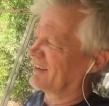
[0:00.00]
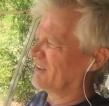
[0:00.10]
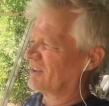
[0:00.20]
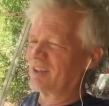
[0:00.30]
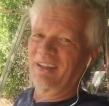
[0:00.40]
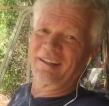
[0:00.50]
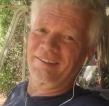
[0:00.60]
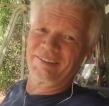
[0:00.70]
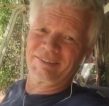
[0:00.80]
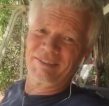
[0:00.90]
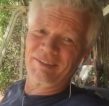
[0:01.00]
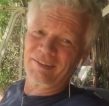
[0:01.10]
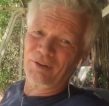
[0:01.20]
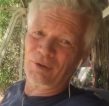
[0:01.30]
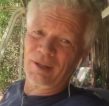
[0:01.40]
You think there's a little
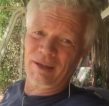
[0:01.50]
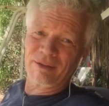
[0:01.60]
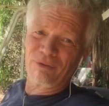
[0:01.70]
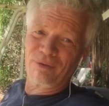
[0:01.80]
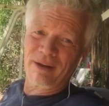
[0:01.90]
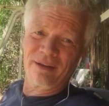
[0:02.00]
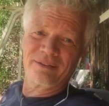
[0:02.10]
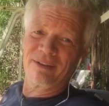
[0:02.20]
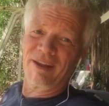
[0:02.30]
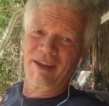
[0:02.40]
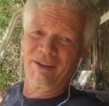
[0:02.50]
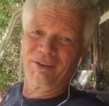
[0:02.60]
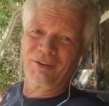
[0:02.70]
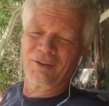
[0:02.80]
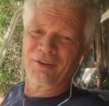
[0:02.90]
collective rage and
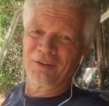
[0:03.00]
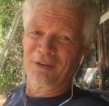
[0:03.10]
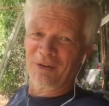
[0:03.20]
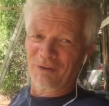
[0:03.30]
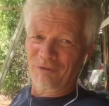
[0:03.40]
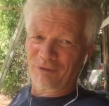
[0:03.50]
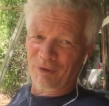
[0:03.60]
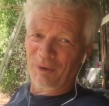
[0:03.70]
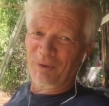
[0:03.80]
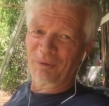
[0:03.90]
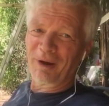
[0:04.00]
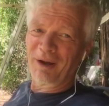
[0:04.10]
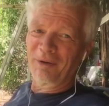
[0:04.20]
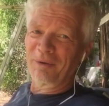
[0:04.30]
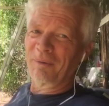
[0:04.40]
anger floating
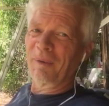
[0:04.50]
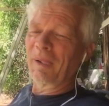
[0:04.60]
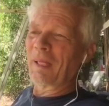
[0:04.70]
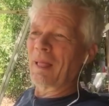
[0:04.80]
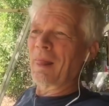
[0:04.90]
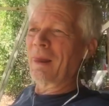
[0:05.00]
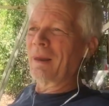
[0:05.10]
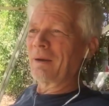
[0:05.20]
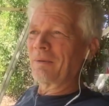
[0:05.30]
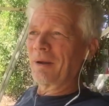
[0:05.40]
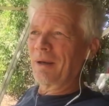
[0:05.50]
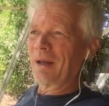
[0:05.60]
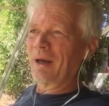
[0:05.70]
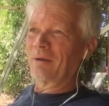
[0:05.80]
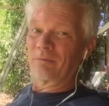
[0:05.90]
around right
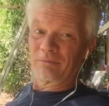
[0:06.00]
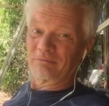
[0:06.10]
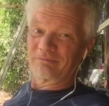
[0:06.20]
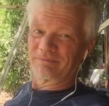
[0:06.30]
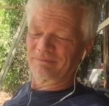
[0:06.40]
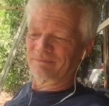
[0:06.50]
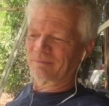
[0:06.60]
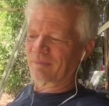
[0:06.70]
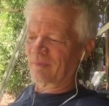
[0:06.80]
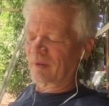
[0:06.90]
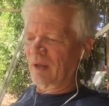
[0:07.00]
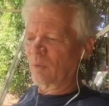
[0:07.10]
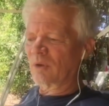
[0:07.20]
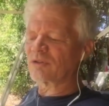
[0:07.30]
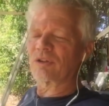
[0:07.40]
now? And
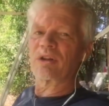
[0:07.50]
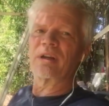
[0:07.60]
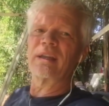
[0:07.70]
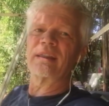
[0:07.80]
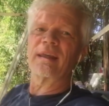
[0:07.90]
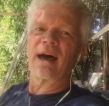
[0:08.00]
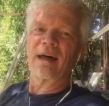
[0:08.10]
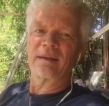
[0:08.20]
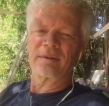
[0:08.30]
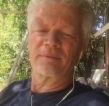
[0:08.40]
what's underneath that?